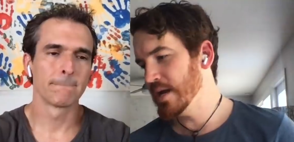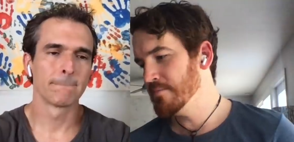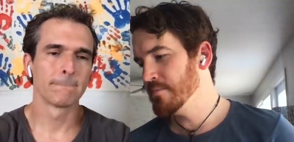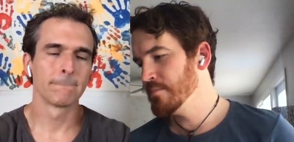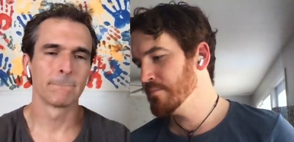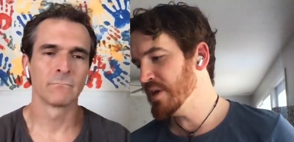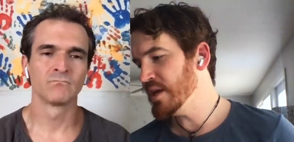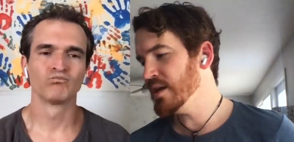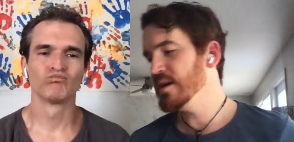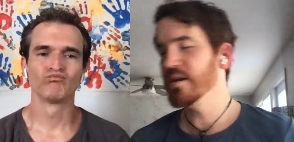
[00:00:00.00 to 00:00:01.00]

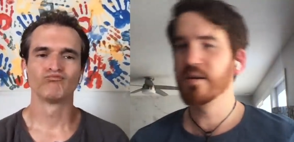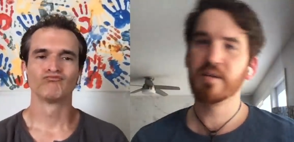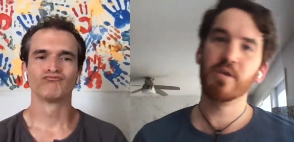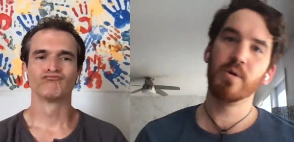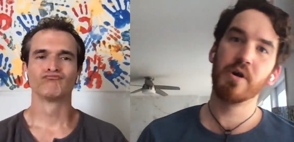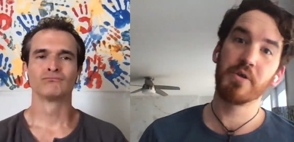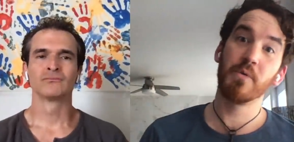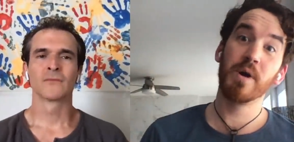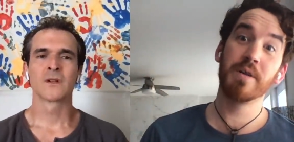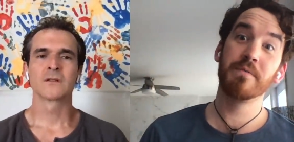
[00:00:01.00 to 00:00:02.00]
Speaker 1: MP, you are the
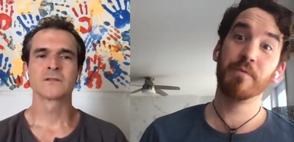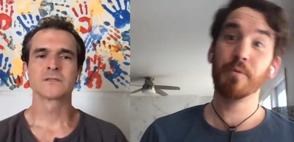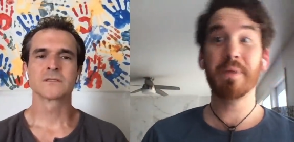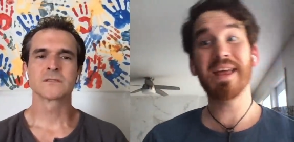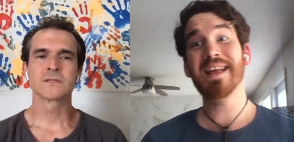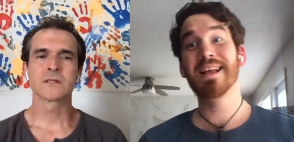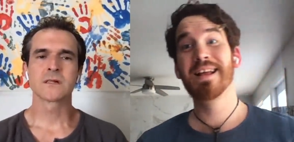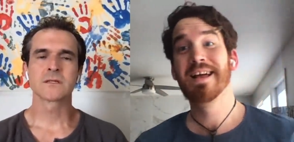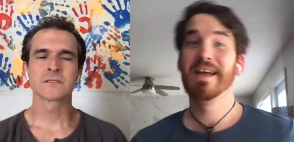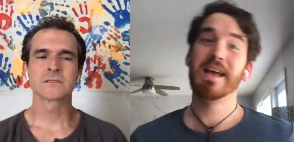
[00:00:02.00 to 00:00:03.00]
one for me.
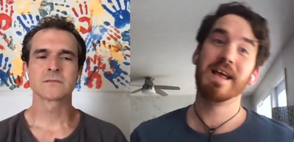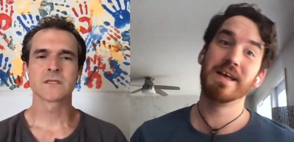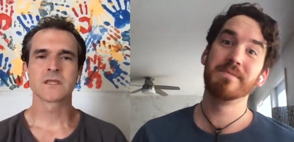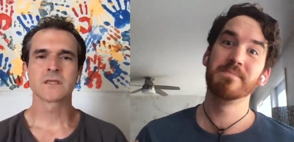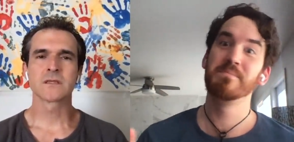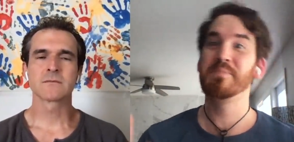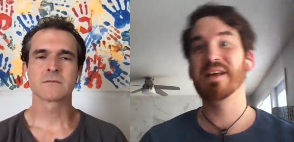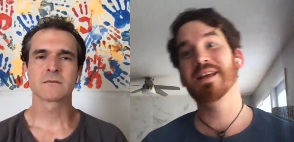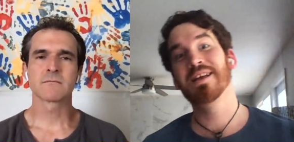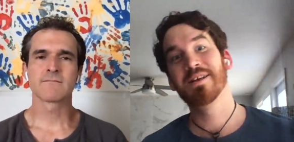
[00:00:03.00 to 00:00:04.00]

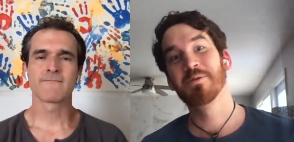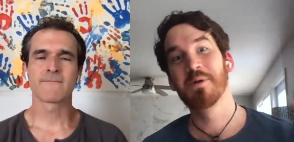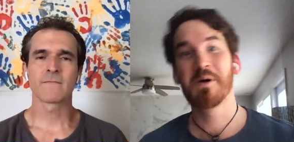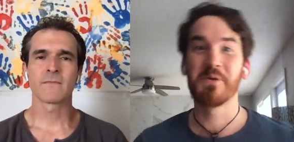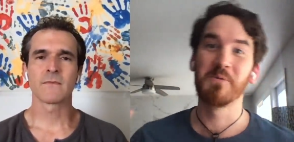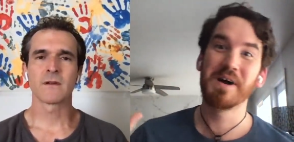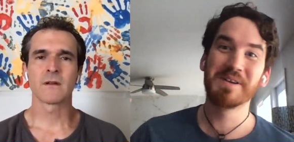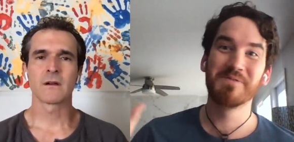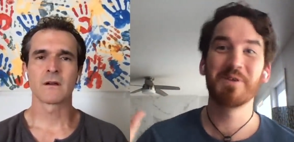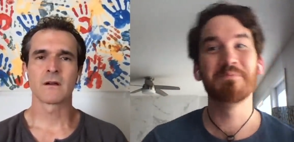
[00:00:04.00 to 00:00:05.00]
MP, you are the
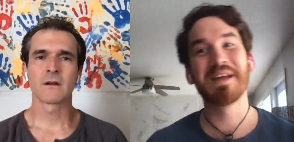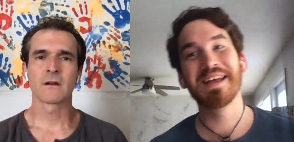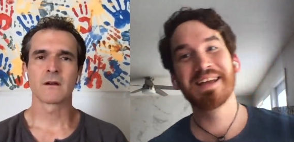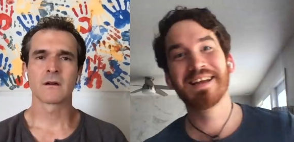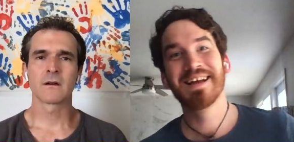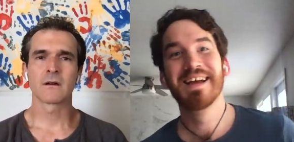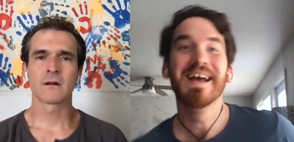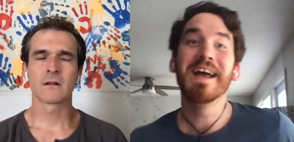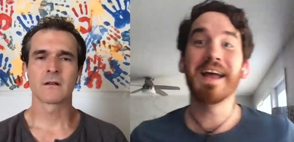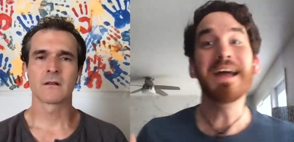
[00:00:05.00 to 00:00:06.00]
one for me.
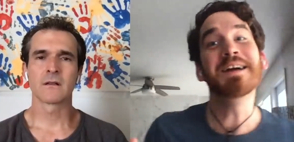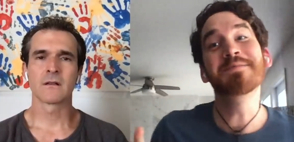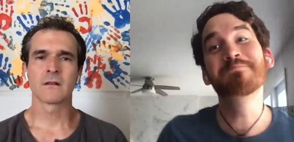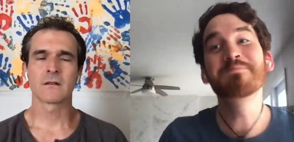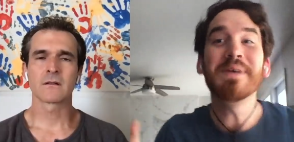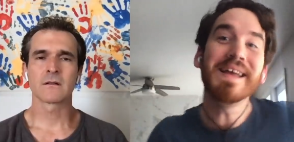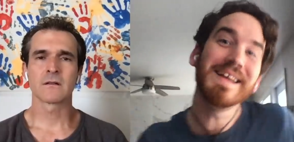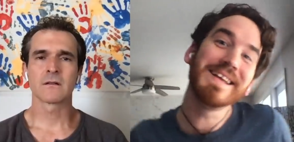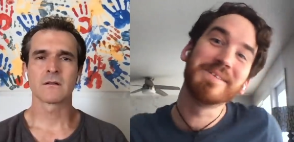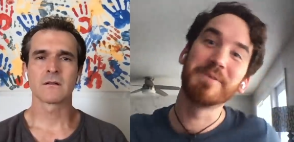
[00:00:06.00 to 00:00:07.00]

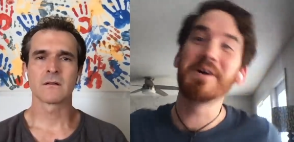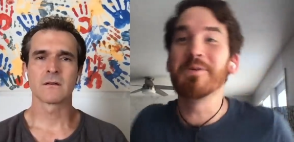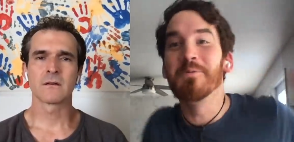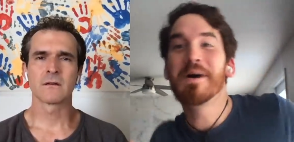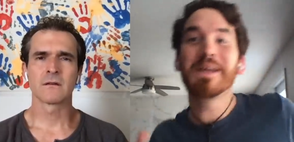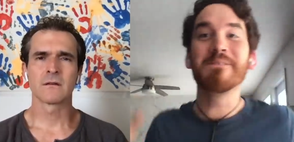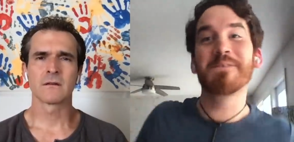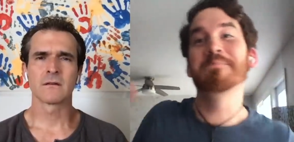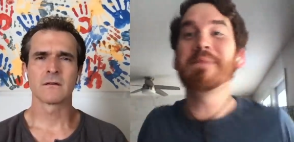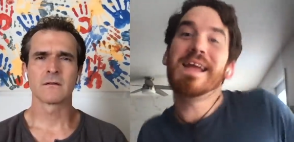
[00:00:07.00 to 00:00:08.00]
MP, you are the one for
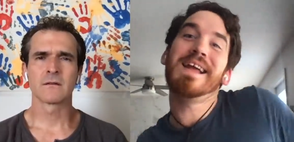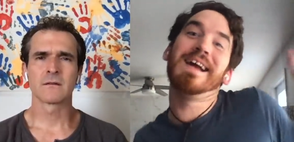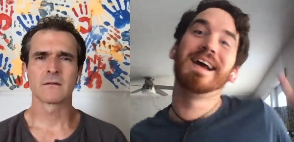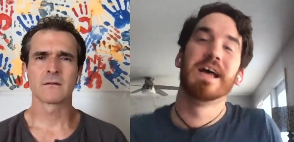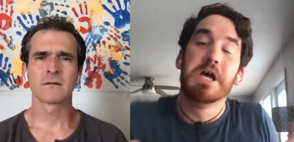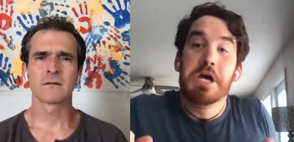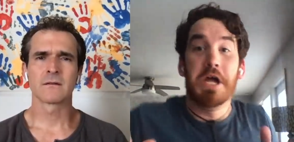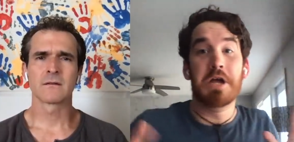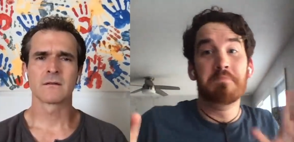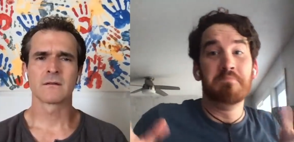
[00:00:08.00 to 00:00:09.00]
me.
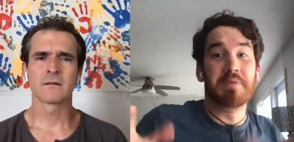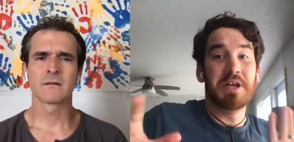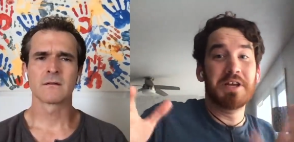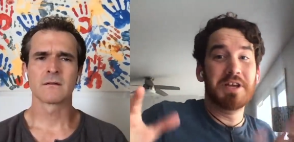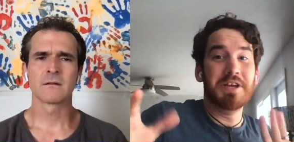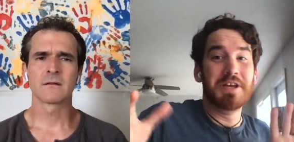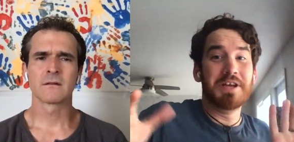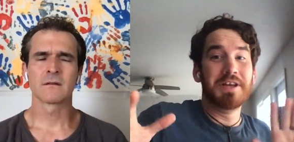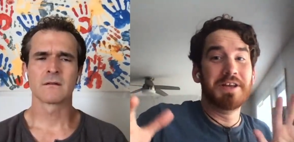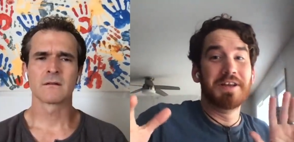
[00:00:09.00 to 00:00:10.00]

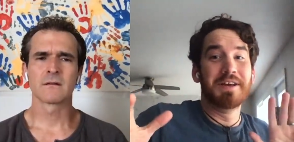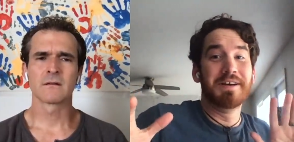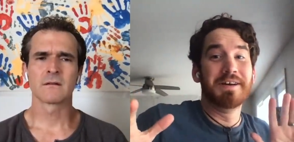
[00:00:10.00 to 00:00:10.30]
MP,